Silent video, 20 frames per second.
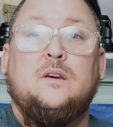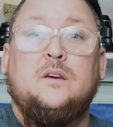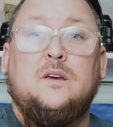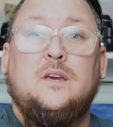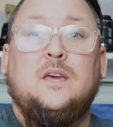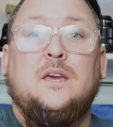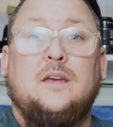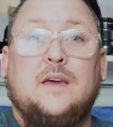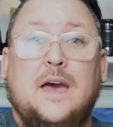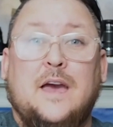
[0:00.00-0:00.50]

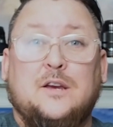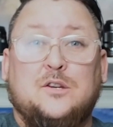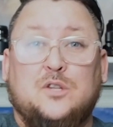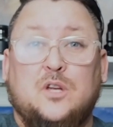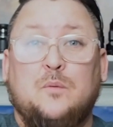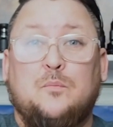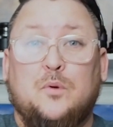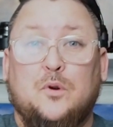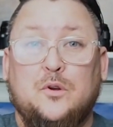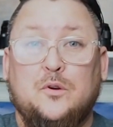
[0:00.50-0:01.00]
He
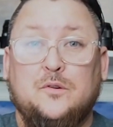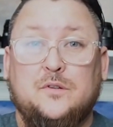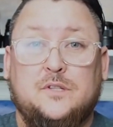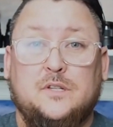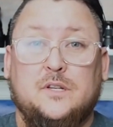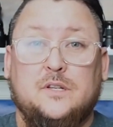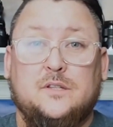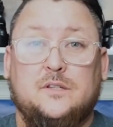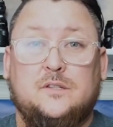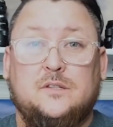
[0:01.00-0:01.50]
actually
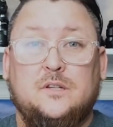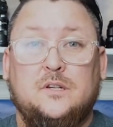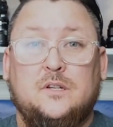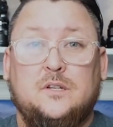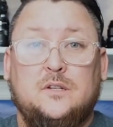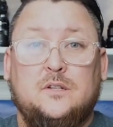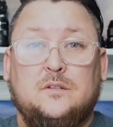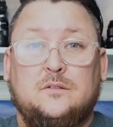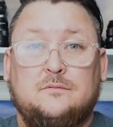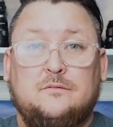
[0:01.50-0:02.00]
produces
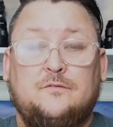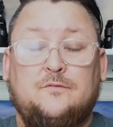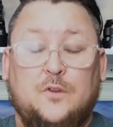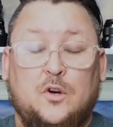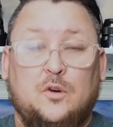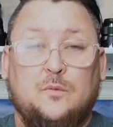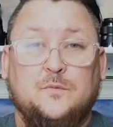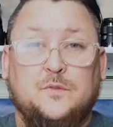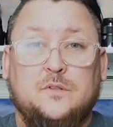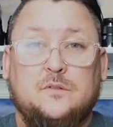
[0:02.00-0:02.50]

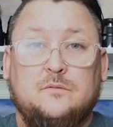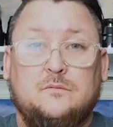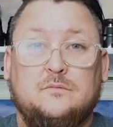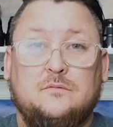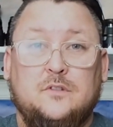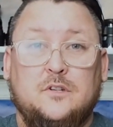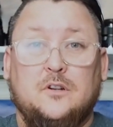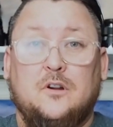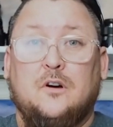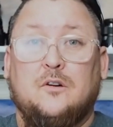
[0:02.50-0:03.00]
films,
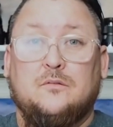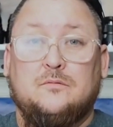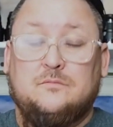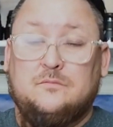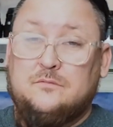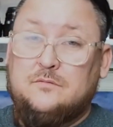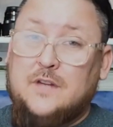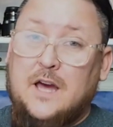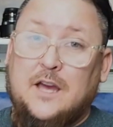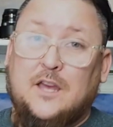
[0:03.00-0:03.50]
you know,
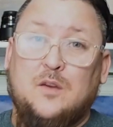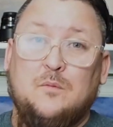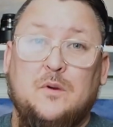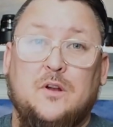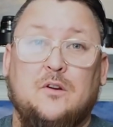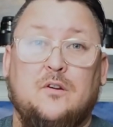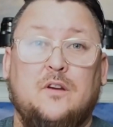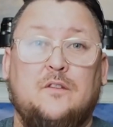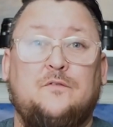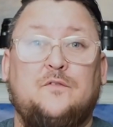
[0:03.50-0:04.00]

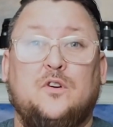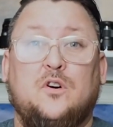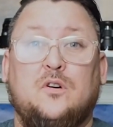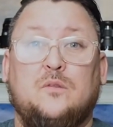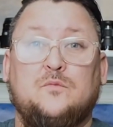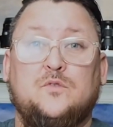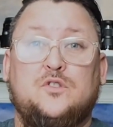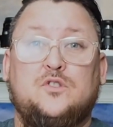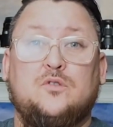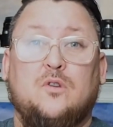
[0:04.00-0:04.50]
documentary
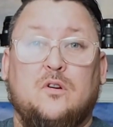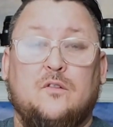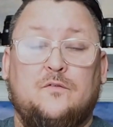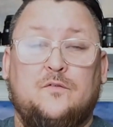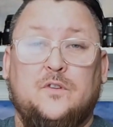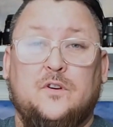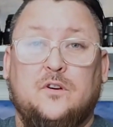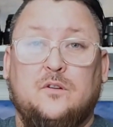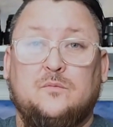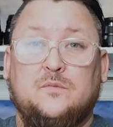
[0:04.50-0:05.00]
films, short
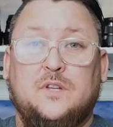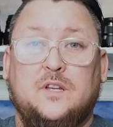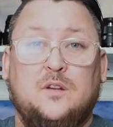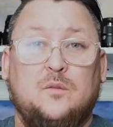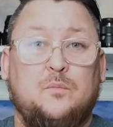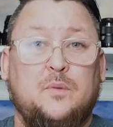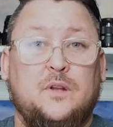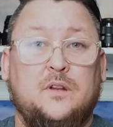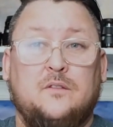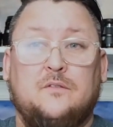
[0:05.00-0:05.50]
films,
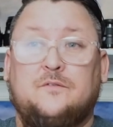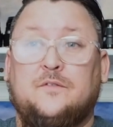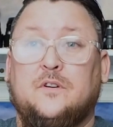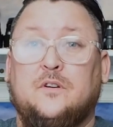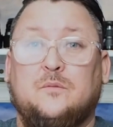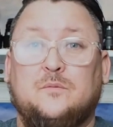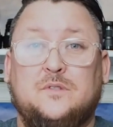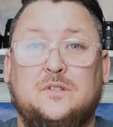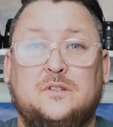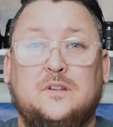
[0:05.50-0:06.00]
independent
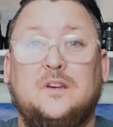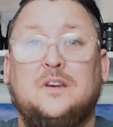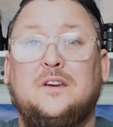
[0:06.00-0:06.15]
films.